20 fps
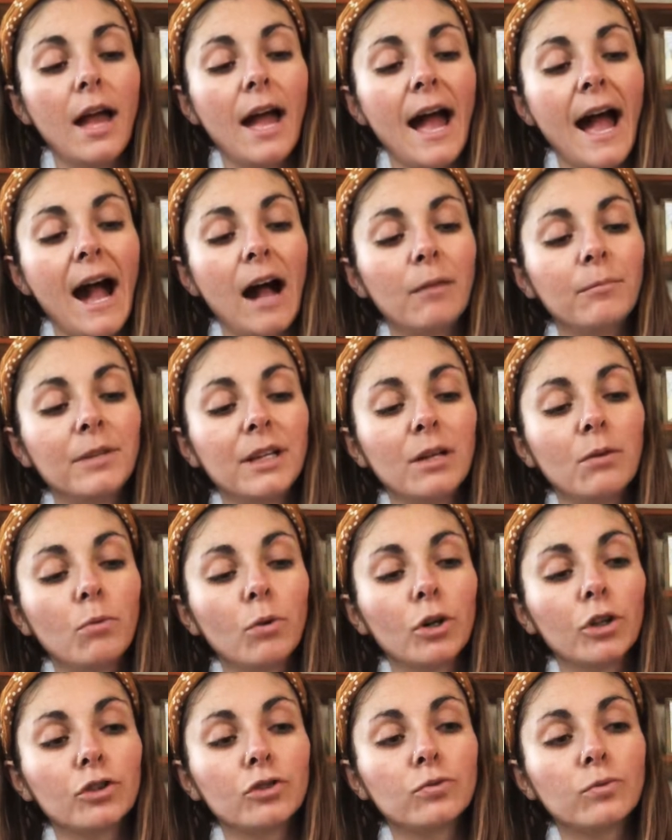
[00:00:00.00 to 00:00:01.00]
How many
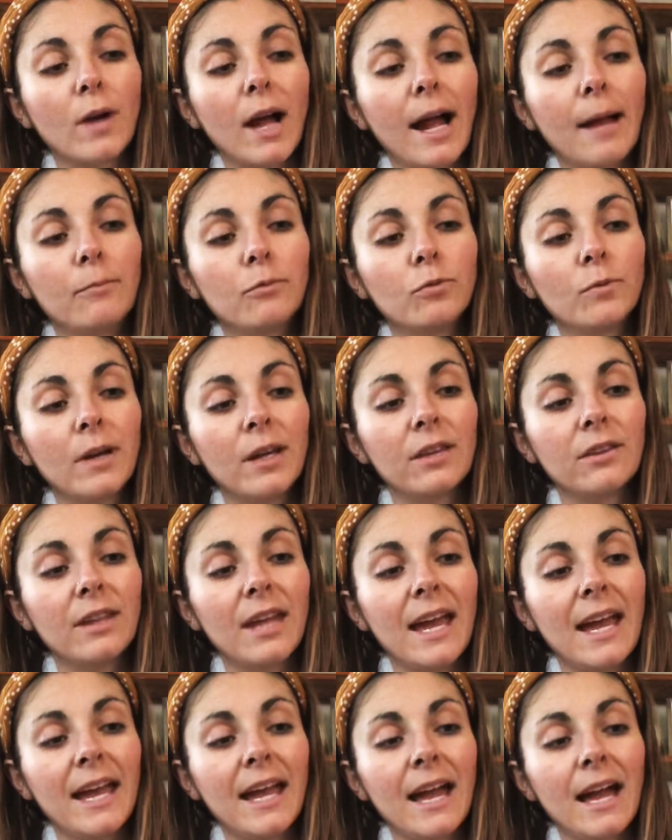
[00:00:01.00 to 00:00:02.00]
words rhymed with
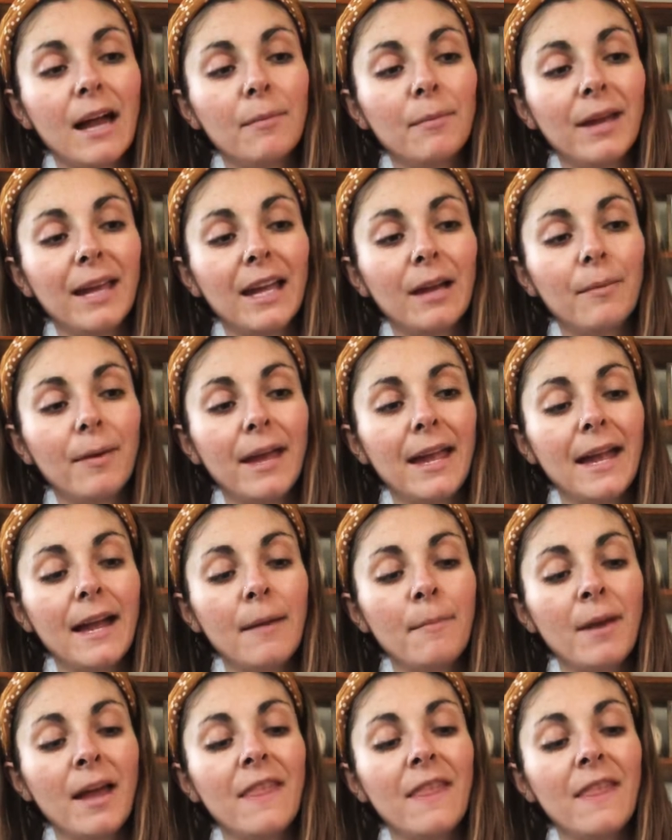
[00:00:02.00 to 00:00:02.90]
am, ham, am?